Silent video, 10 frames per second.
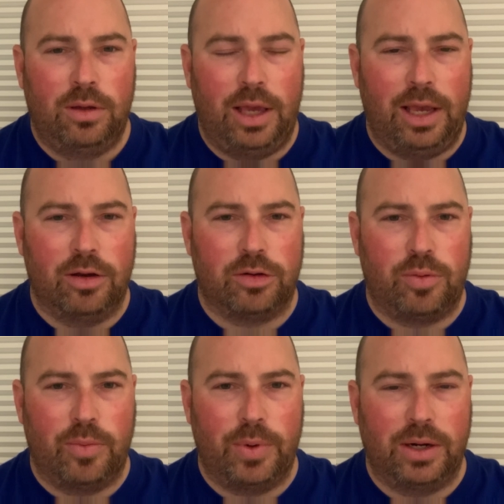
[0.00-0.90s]
English
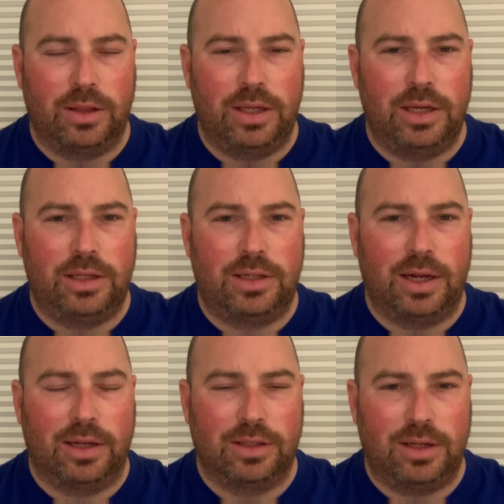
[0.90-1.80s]
Premier League
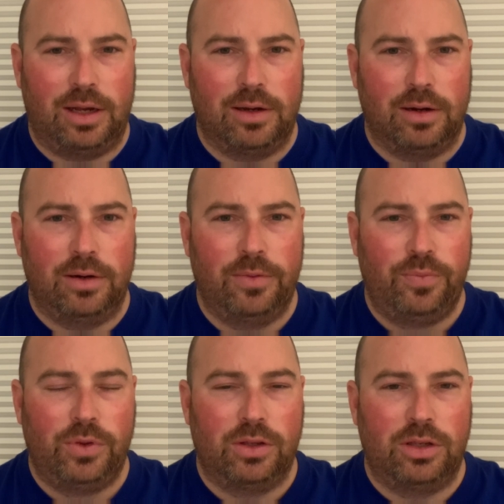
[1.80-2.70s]
style soccer.
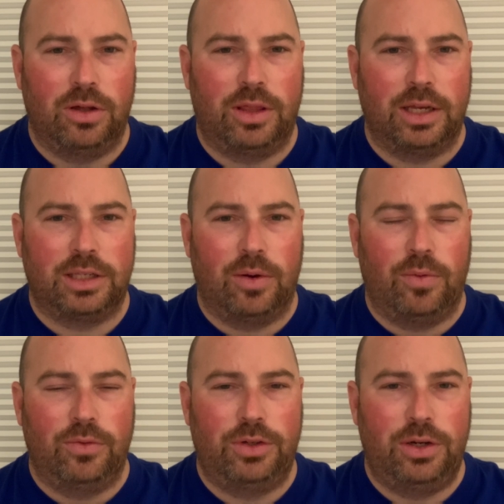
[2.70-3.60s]
So thanks
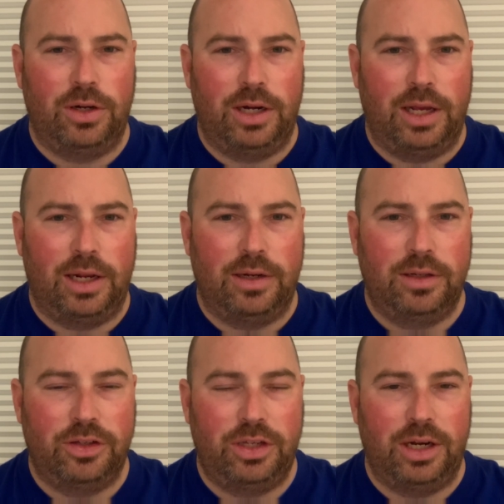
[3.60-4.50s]
everyone for tuning
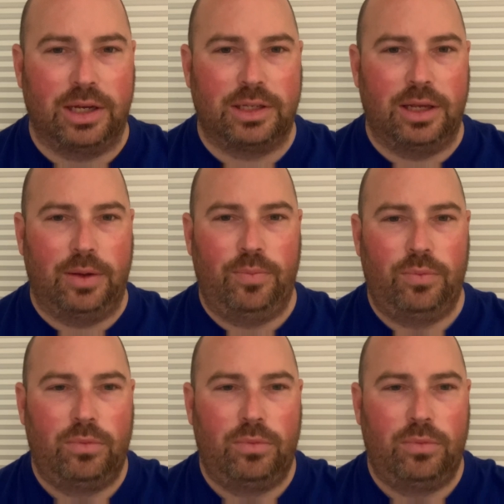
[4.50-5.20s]
in. See you next time.